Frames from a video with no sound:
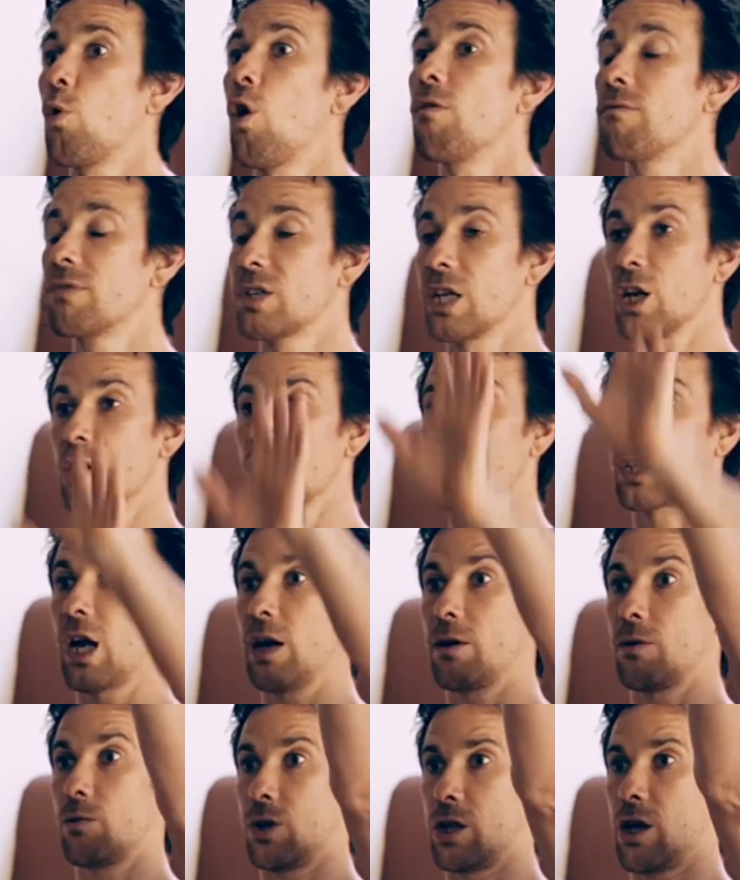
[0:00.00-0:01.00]
Obviously, it looks
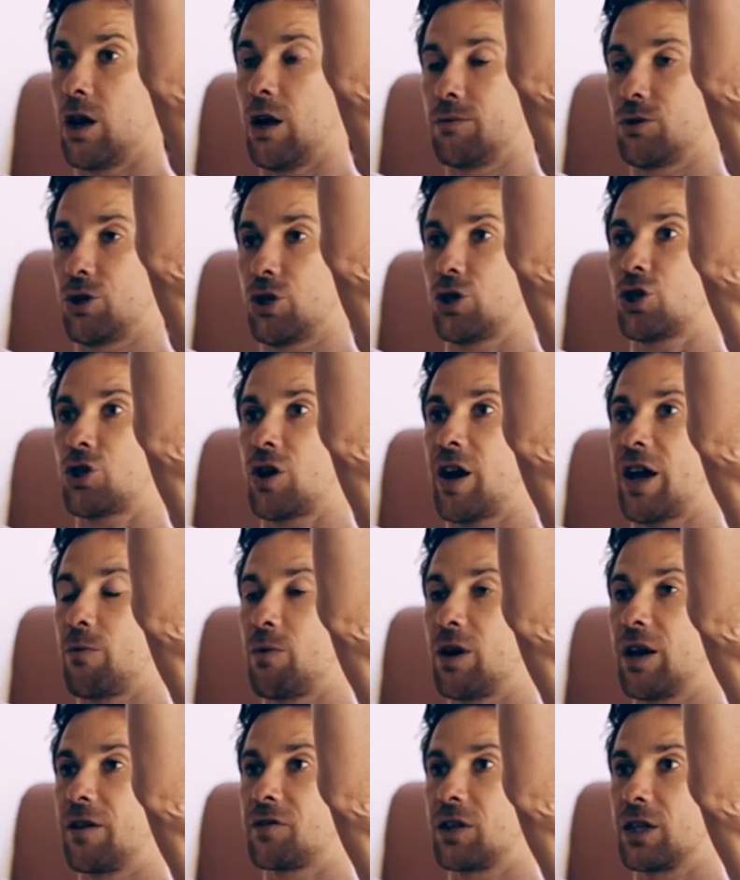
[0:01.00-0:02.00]
like the arms are straight,
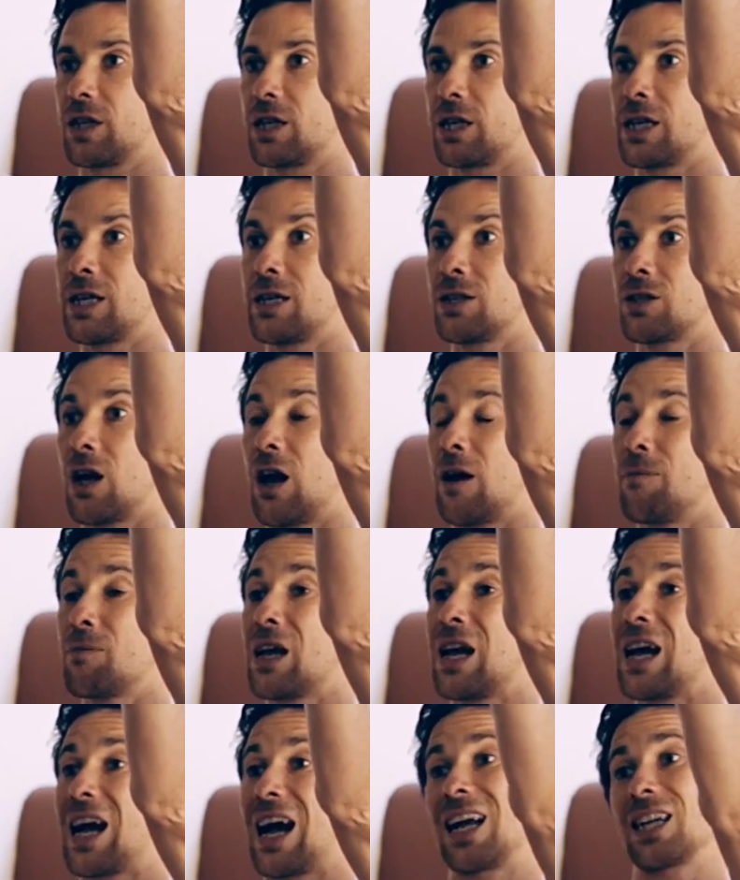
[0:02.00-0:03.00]
we're lifting the knees up.
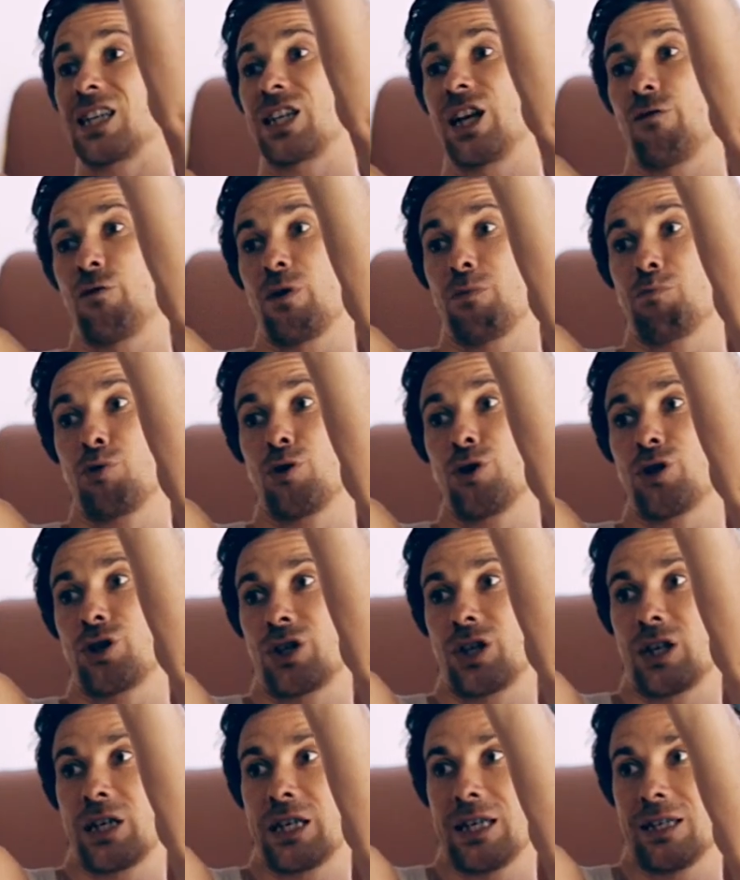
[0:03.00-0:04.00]
Actually, if we
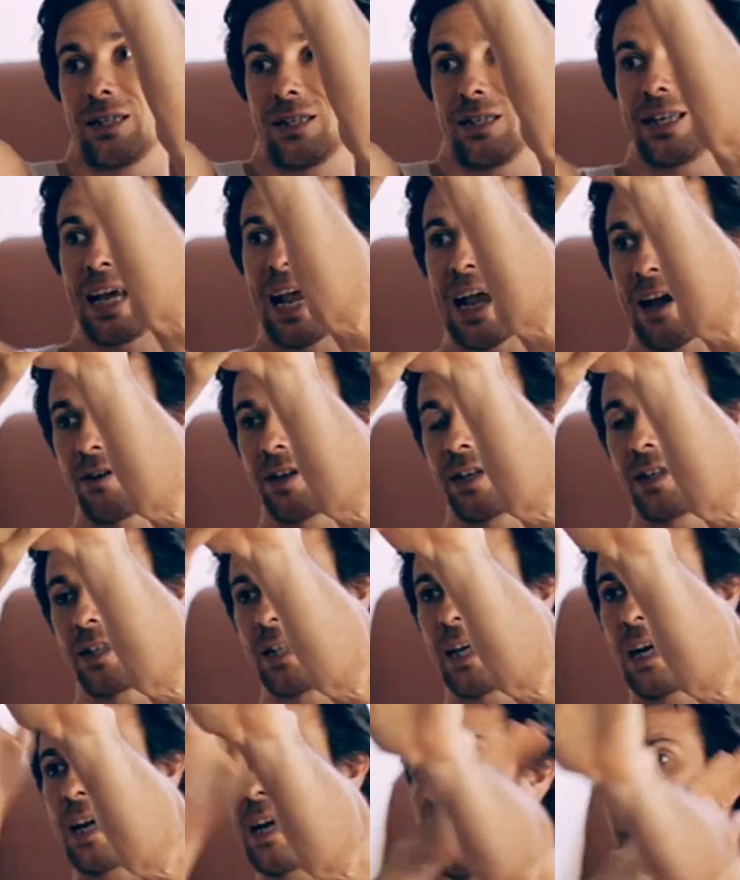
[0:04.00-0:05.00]
push the knees down
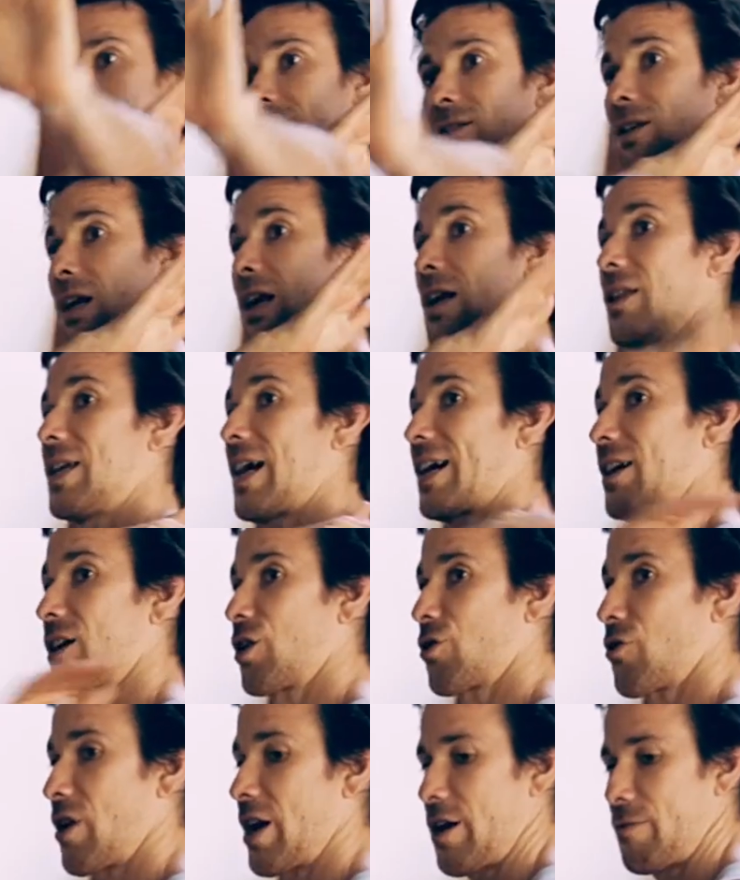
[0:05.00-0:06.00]
into the hands, that
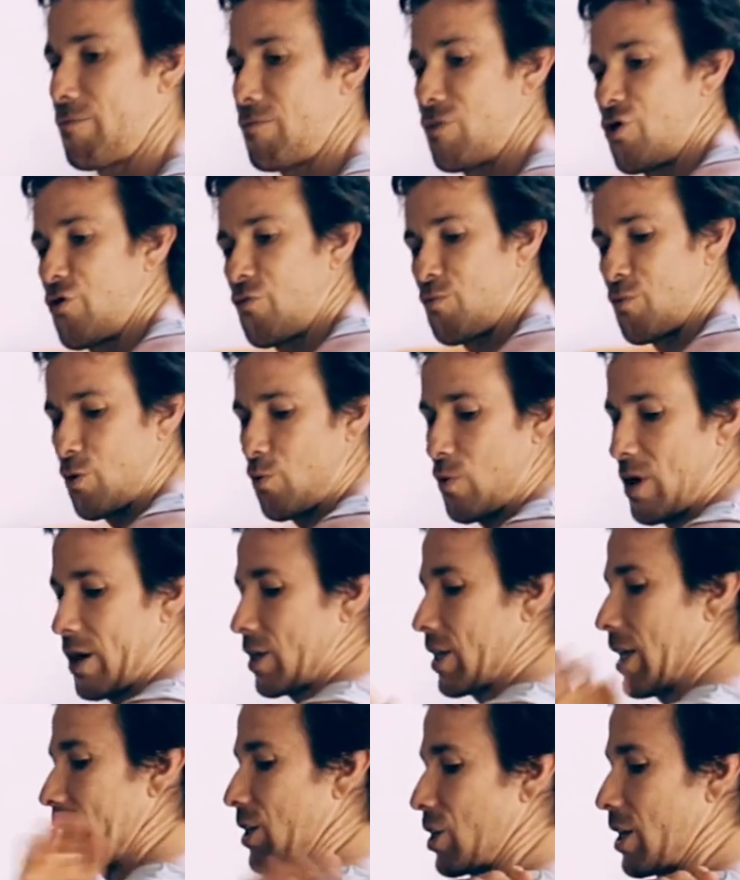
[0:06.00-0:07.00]
can create a movement where
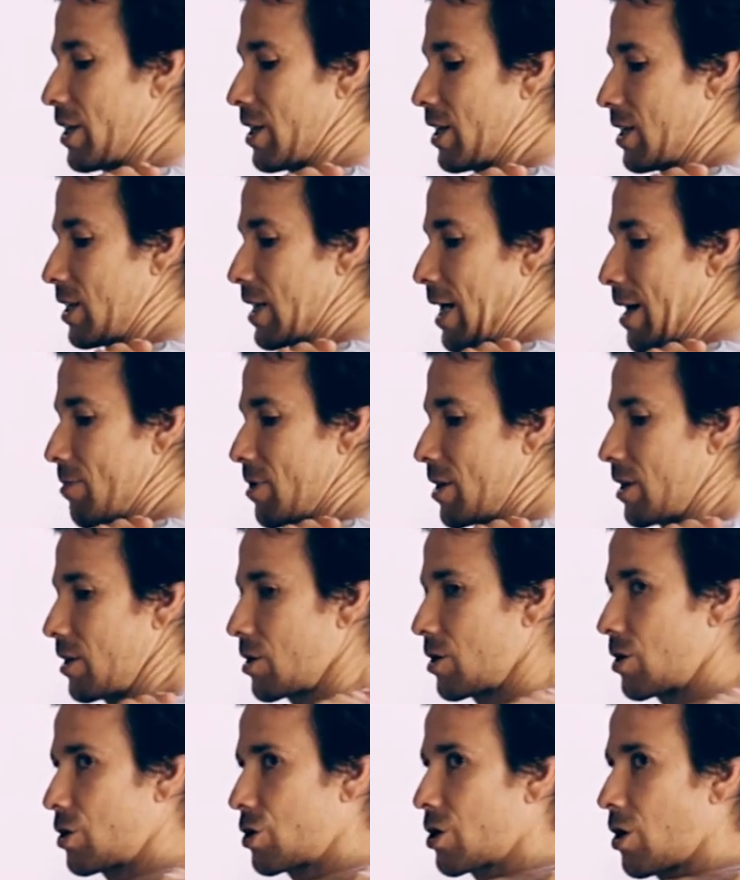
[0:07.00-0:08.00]
essentially this is happening
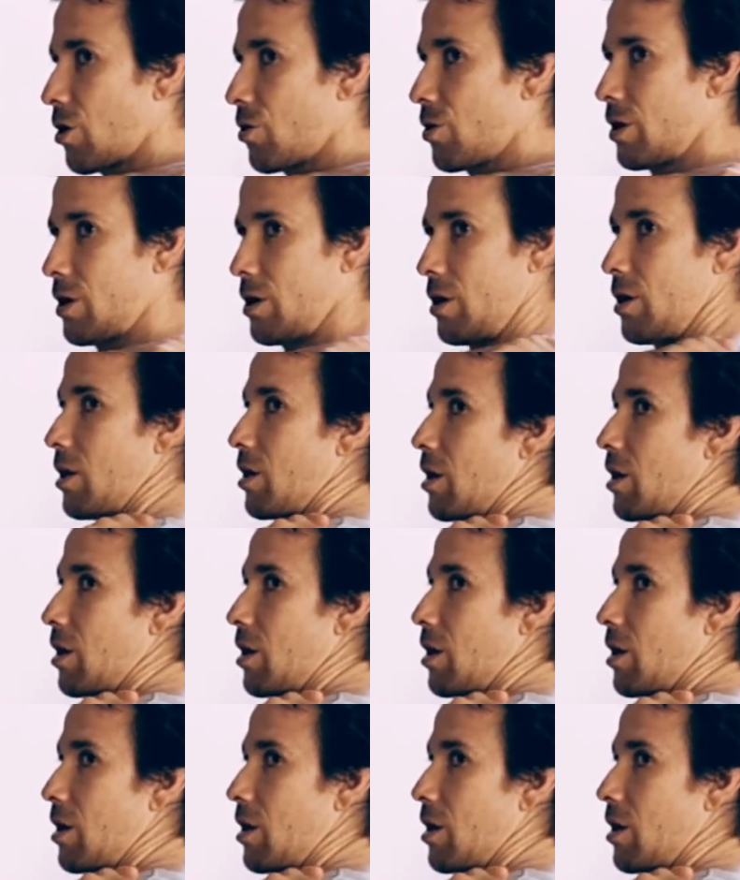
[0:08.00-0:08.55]
to the shoulder.